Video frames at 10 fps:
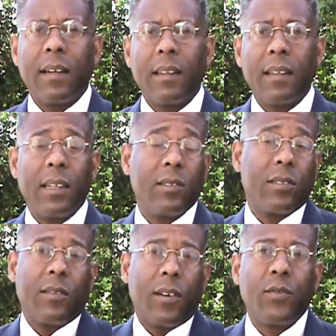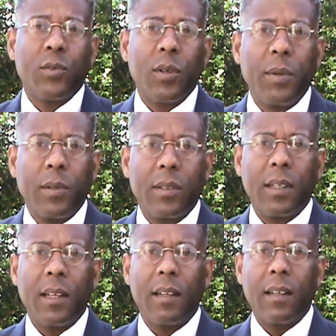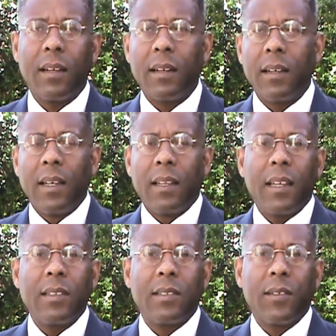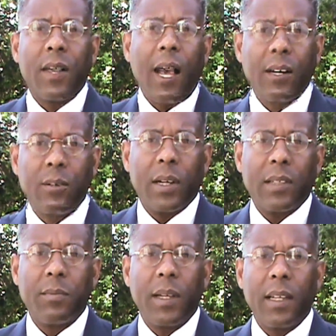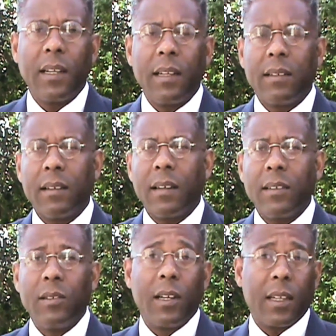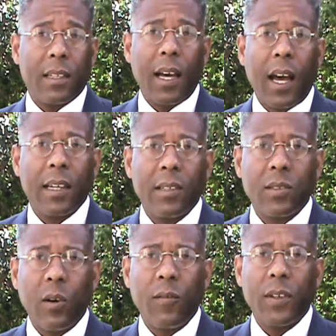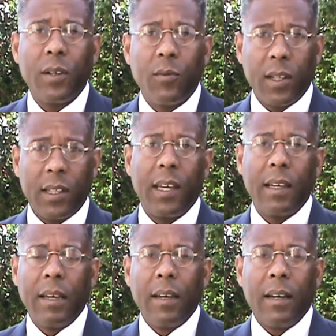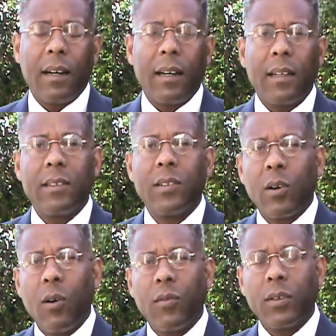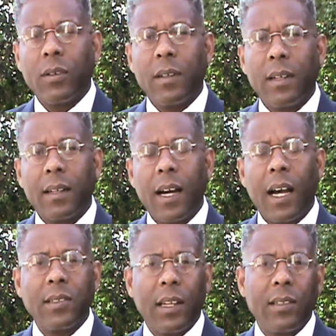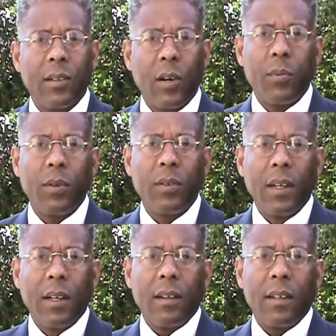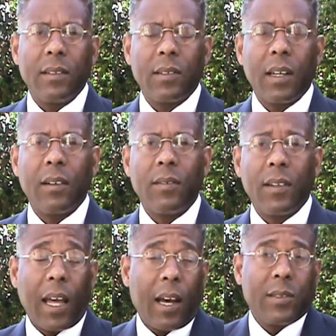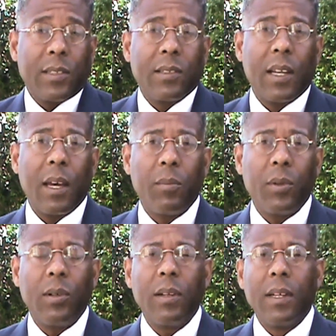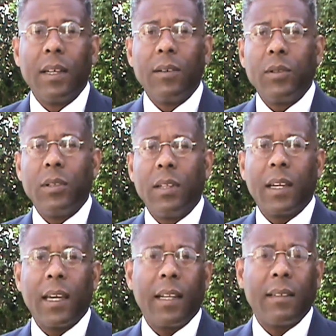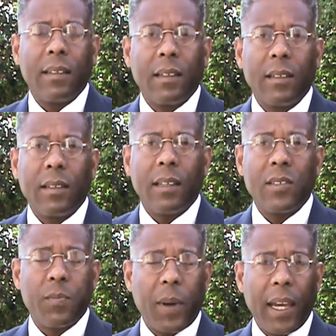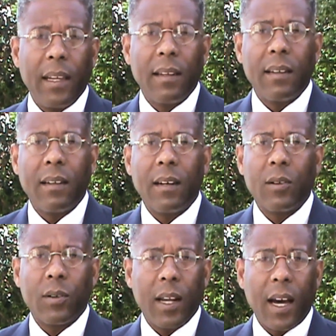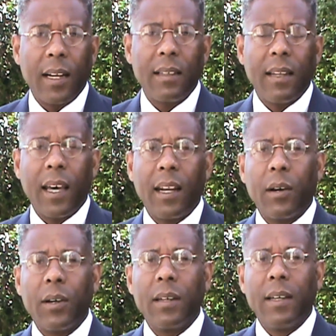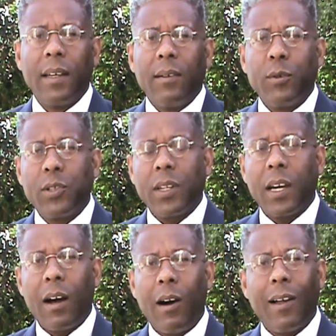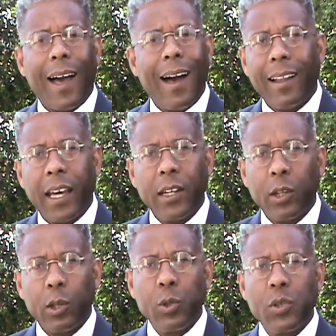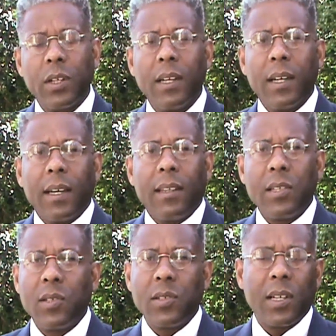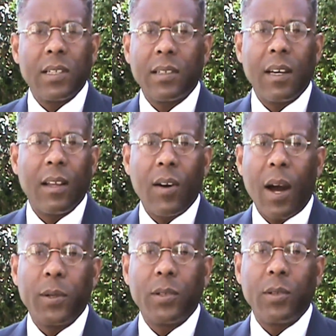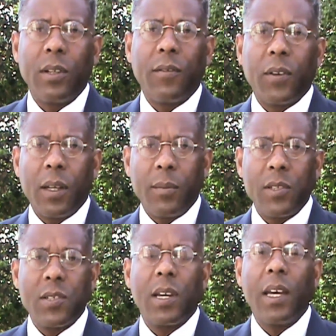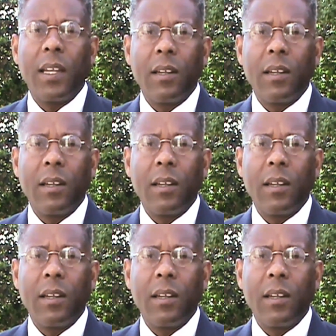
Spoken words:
things of tribute and things of conquest, being that you look at the Hagia Sophia when they took over Constantinople. Instead of now it's Istanbul. When you look at in Spain and Granada, in that area, which they call Al-Andalusia, this is just another opportunity for them to say,